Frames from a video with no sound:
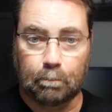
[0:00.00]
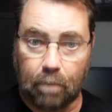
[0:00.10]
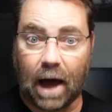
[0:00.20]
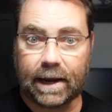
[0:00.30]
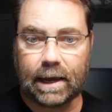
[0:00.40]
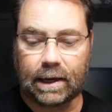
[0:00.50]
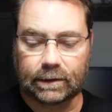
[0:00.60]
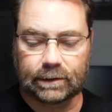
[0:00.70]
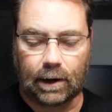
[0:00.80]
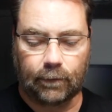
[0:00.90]
body
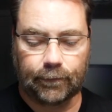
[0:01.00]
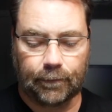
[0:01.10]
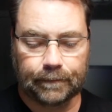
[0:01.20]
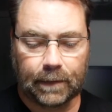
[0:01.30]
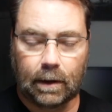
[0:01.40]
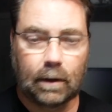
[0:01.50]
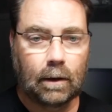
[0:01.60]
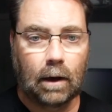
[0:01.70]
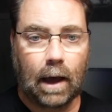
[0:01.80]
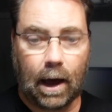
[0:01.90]
itself.
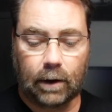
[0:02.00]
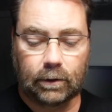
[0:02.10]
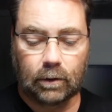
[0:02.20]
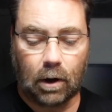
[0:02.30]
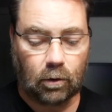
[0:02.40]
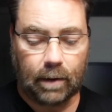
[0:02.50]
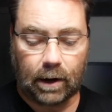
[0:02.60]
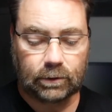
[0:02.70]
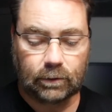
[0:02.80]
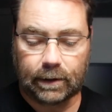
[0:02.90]
How to go
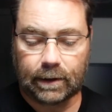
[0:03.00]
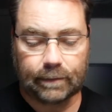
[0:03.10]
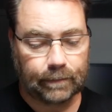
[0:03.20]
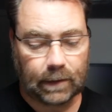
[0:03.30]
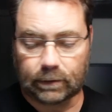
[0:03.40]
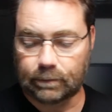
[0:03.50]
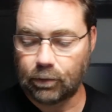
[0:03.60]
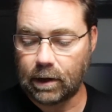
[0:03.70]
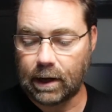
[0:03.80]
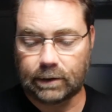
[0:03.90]
about doing it is
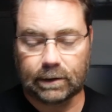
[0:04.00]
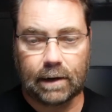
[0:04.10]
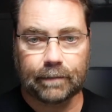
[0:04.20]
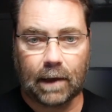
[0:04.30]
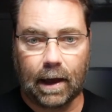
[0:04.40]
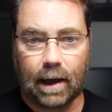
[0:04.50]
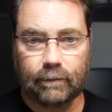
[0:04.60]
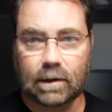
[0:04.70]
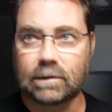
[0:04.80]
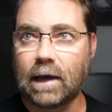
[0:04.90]
pretty easy. I have
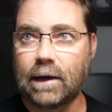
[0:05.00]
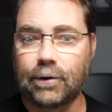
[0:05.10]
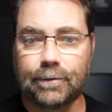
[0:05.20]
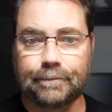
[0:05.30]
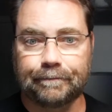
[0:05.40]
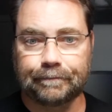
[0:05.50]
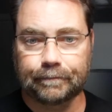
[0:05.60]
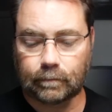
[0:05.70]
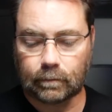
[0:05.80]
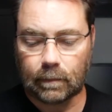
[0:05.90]
a container,
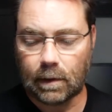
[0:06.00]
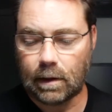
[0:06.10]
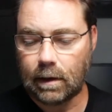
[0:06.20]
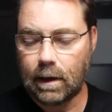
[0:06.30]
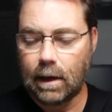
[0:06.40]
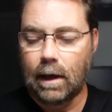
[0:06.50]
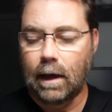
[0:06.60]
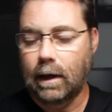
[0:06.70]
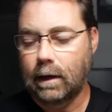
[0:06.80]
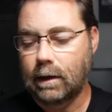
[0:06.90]

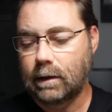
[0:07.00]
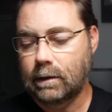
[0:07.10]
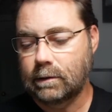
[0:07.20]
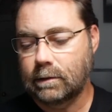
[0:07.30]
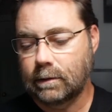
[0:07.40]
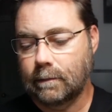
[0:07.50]
and